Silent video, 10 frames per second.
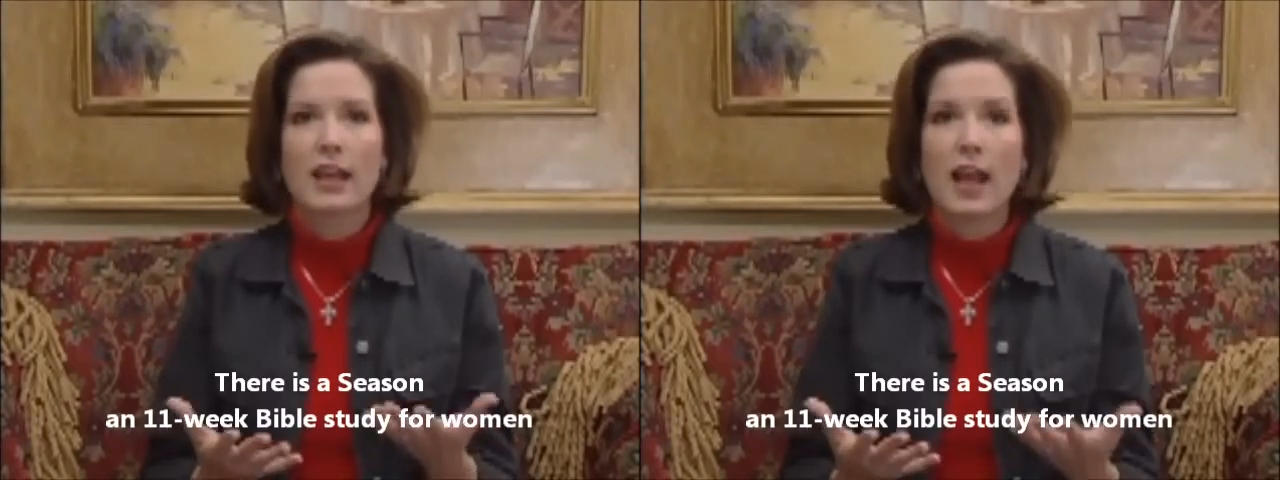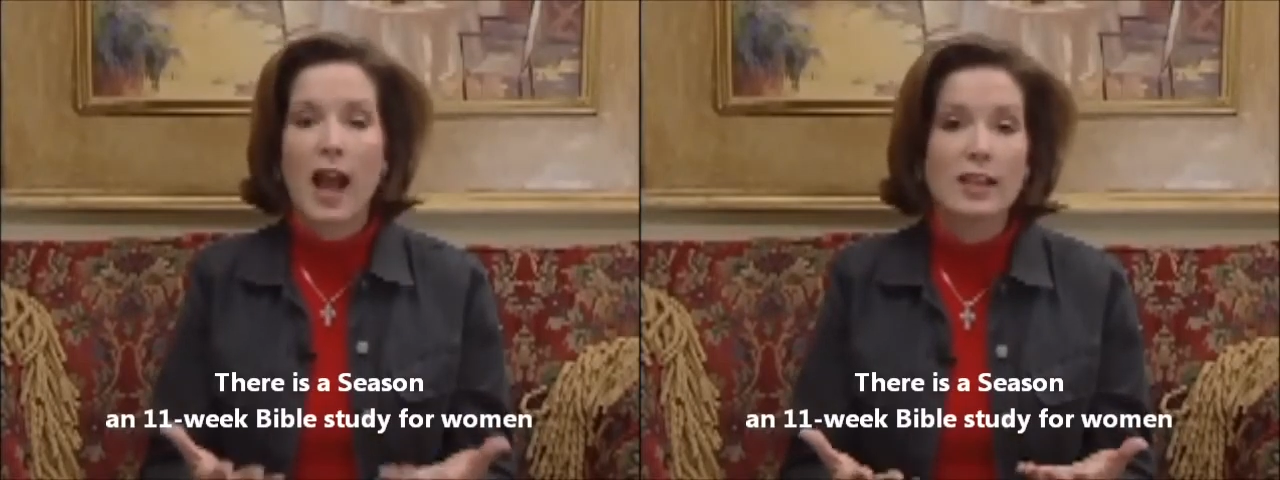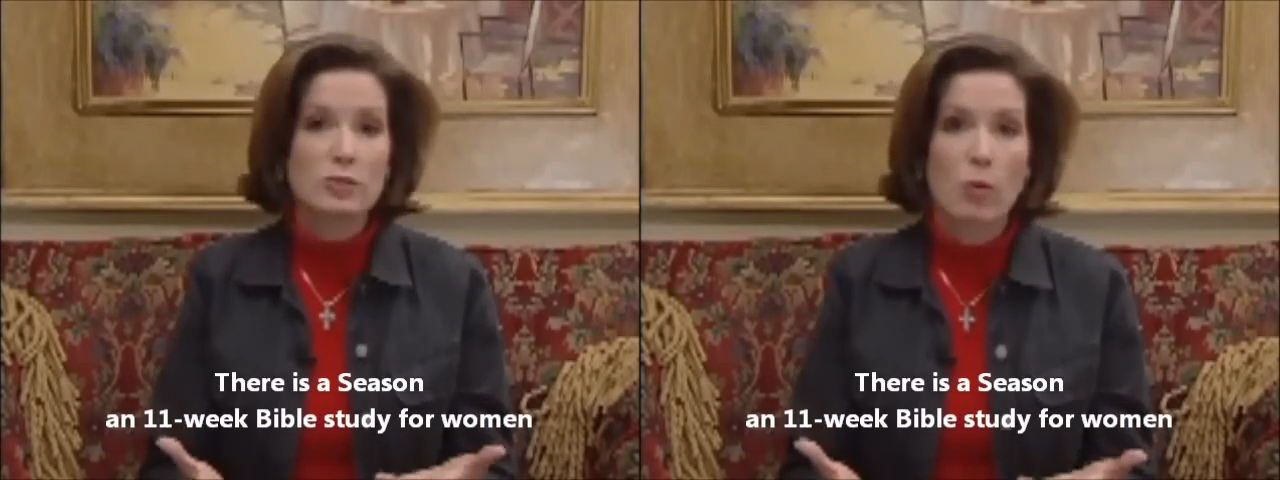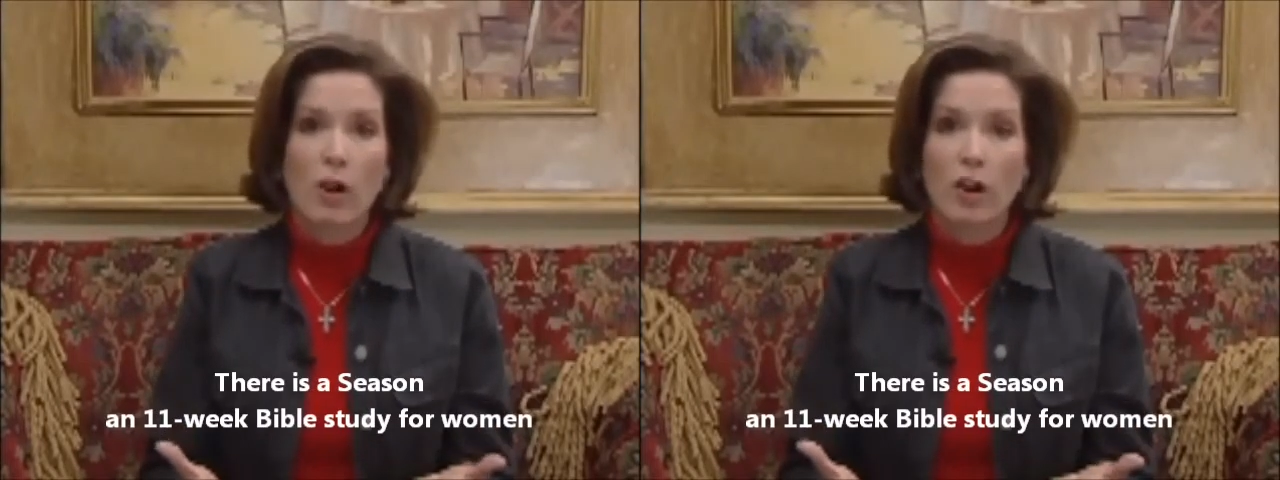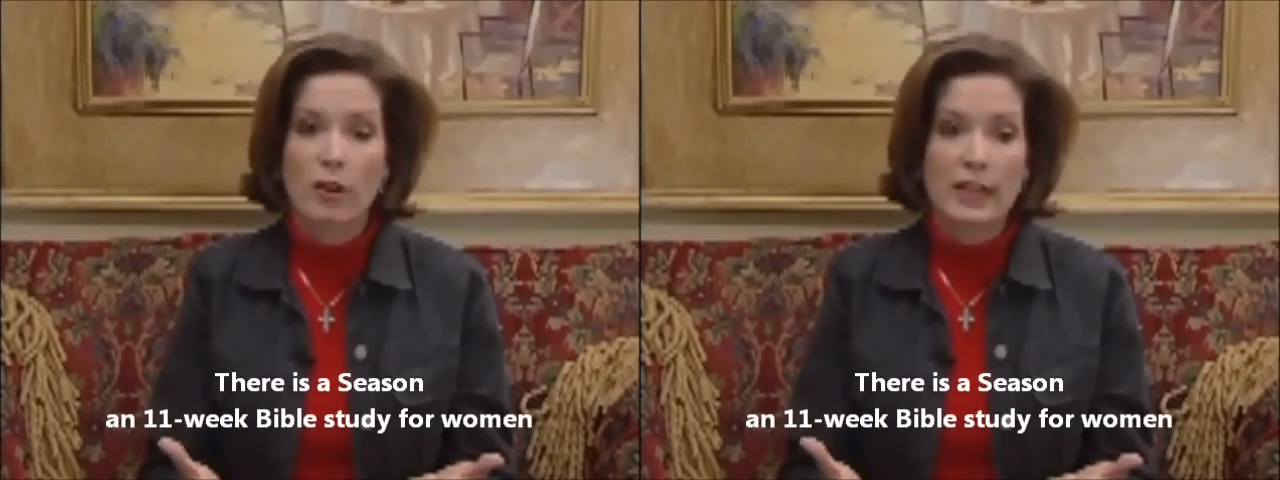God's
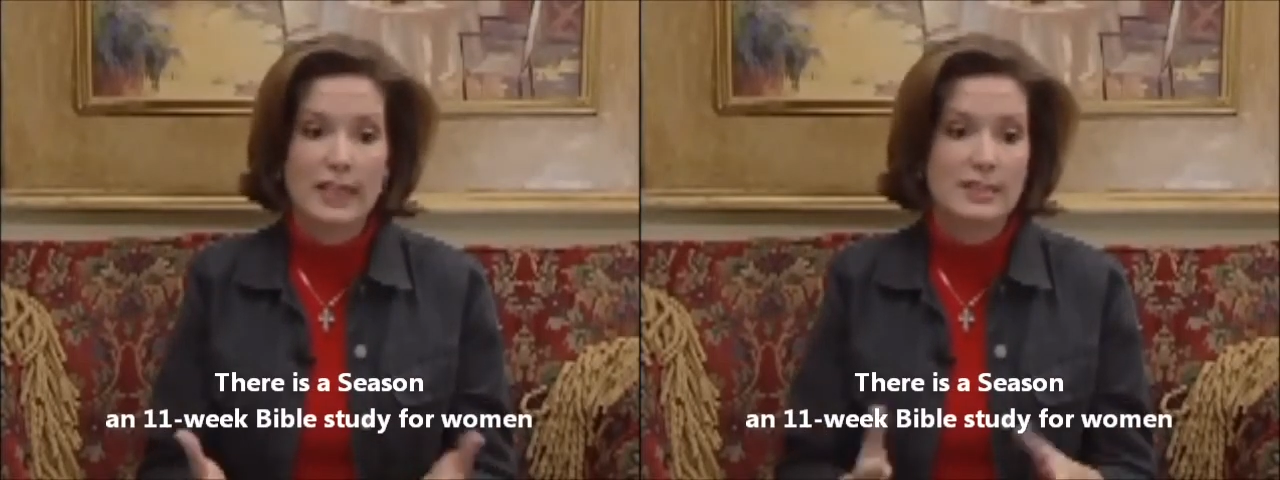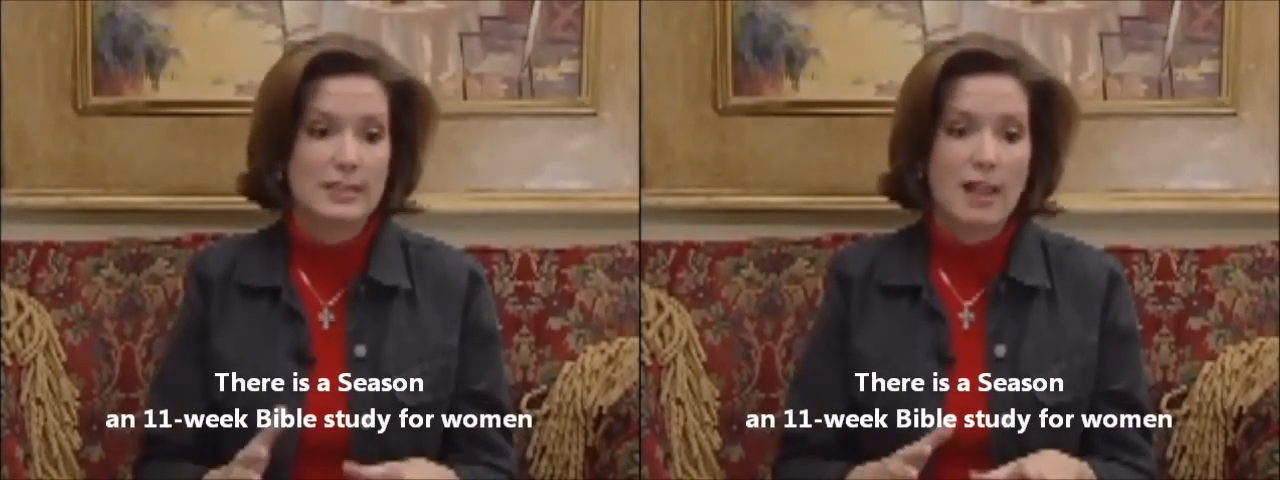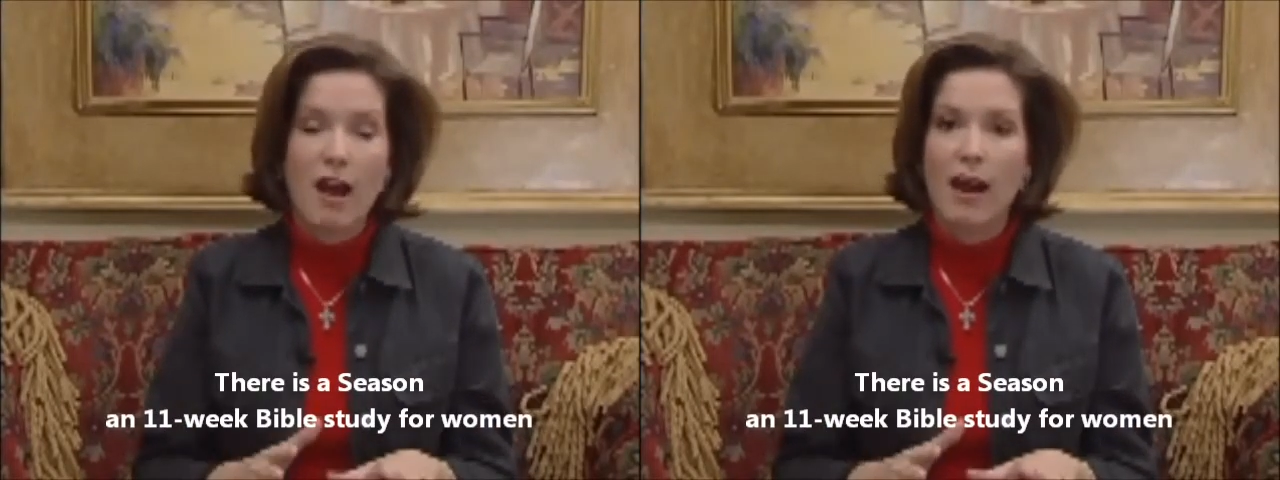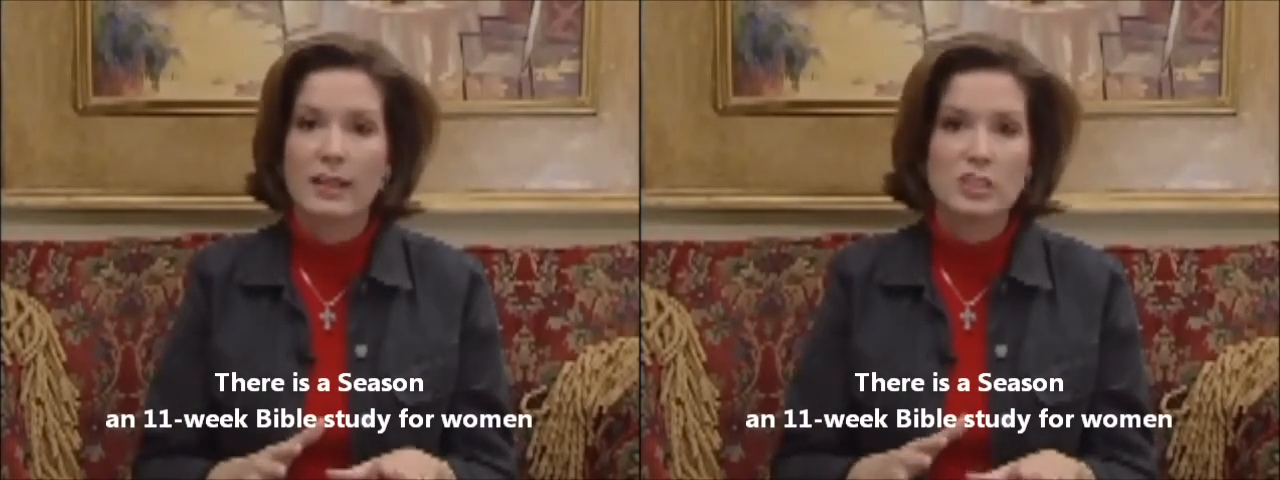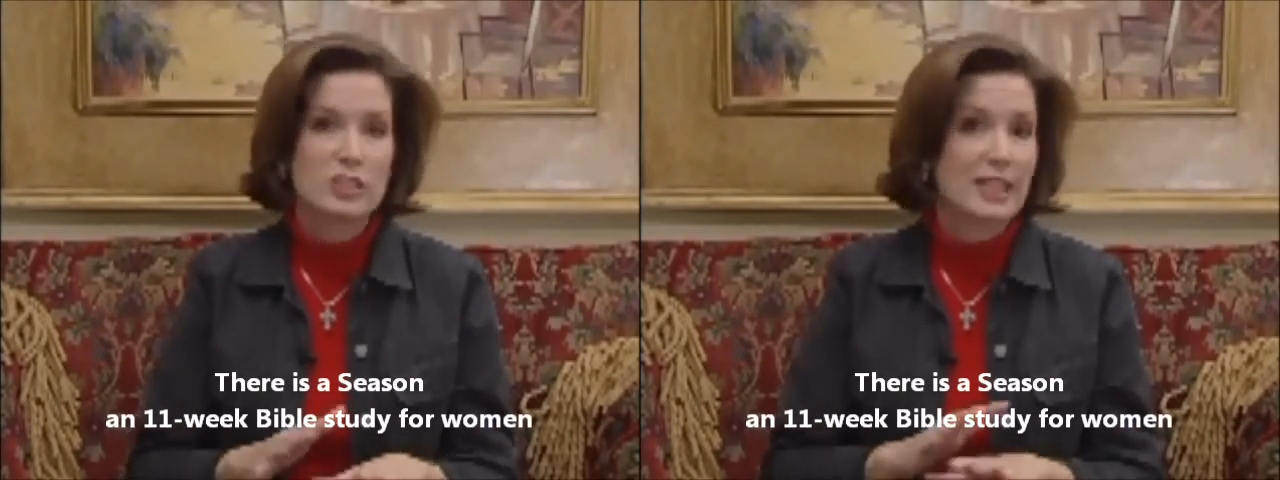Word is
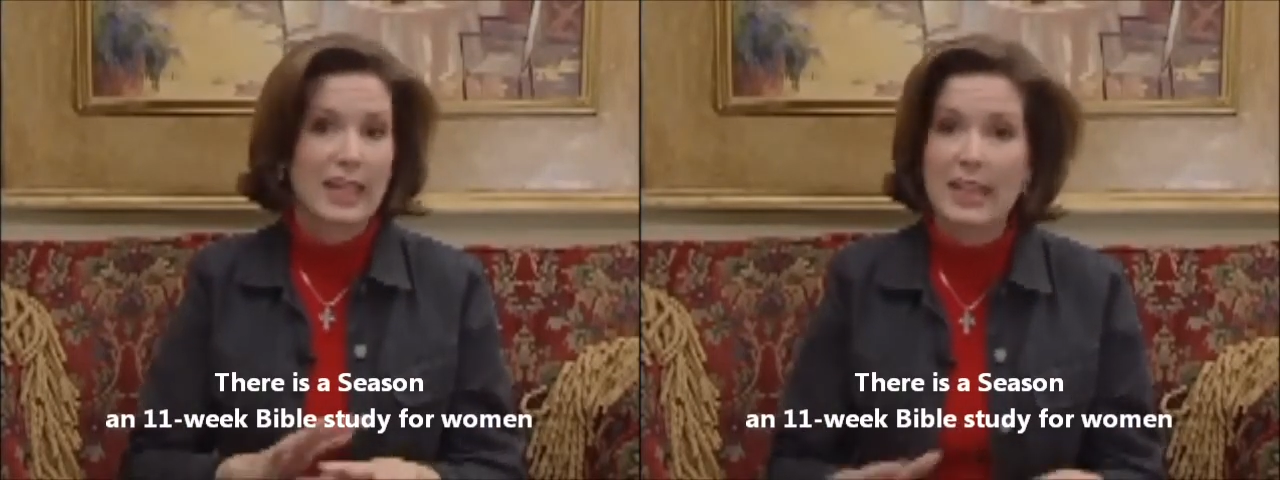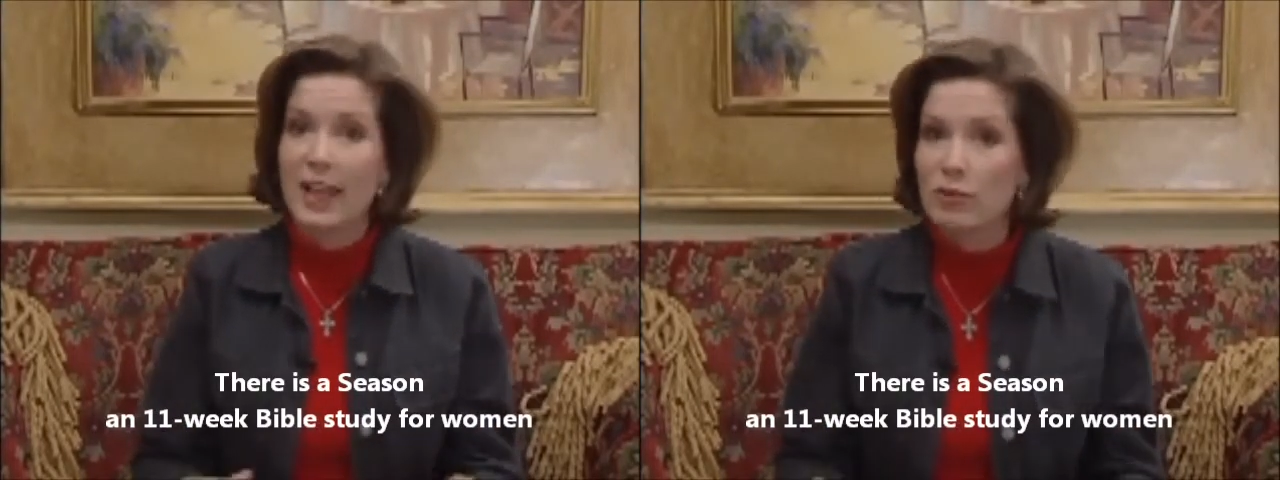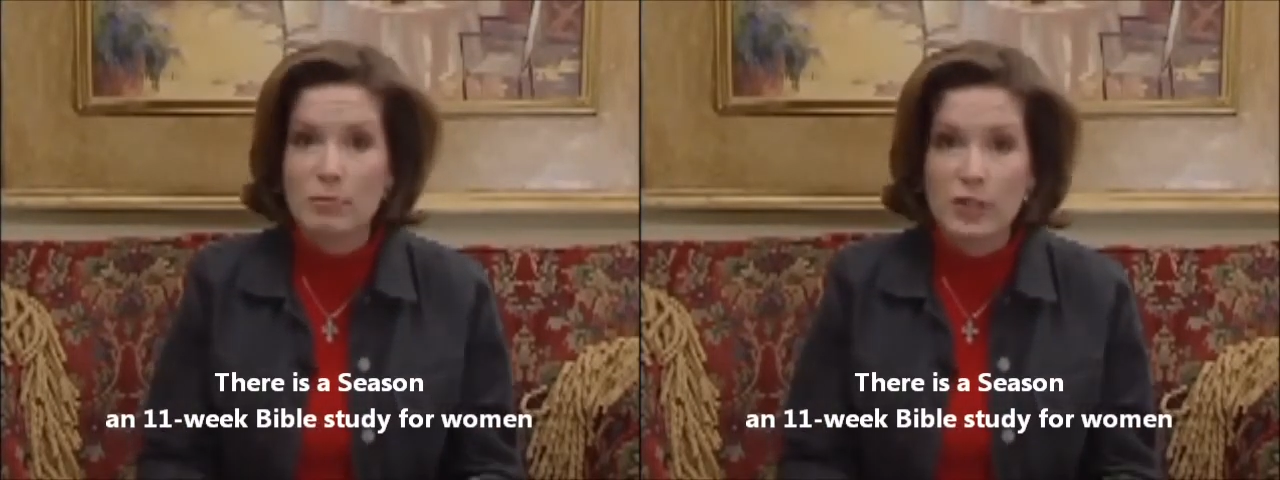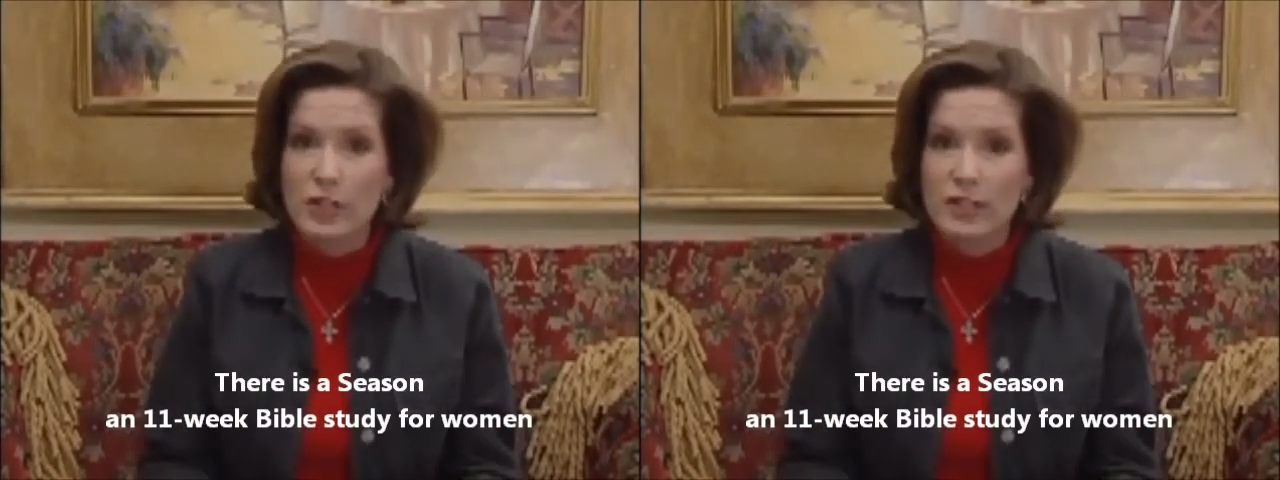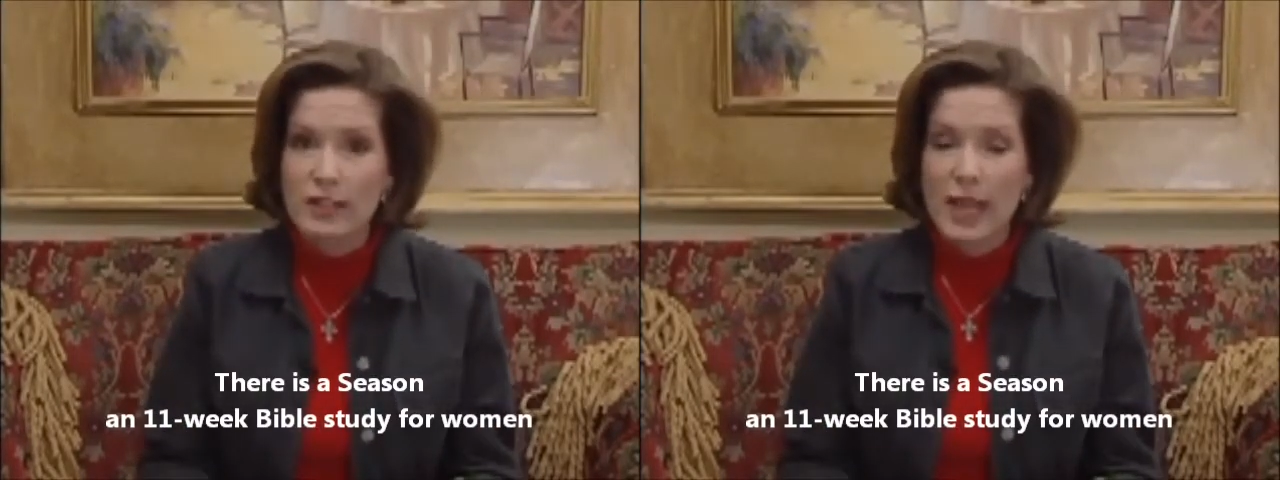not just any other
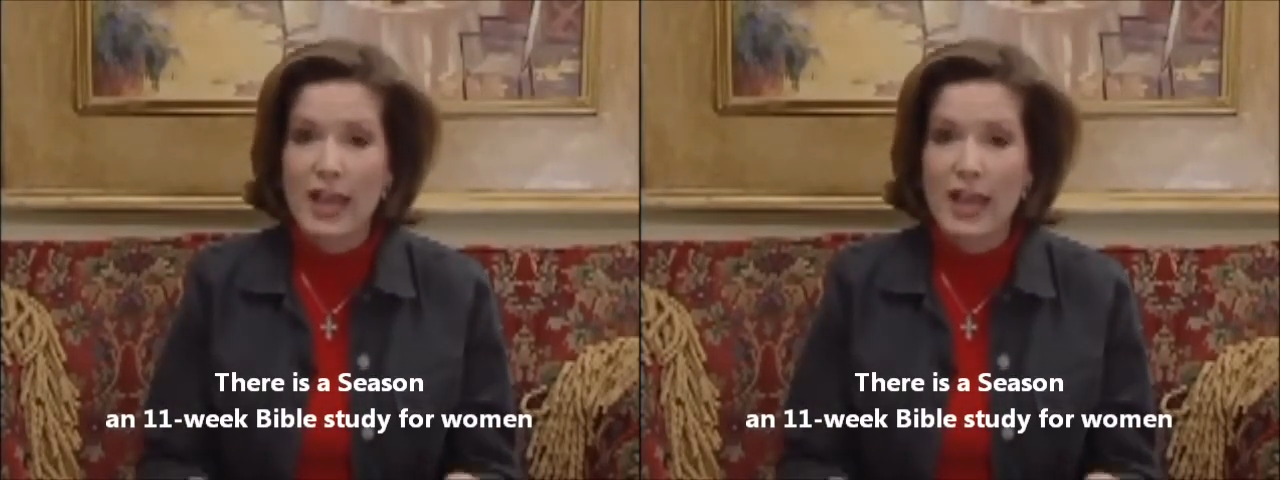book.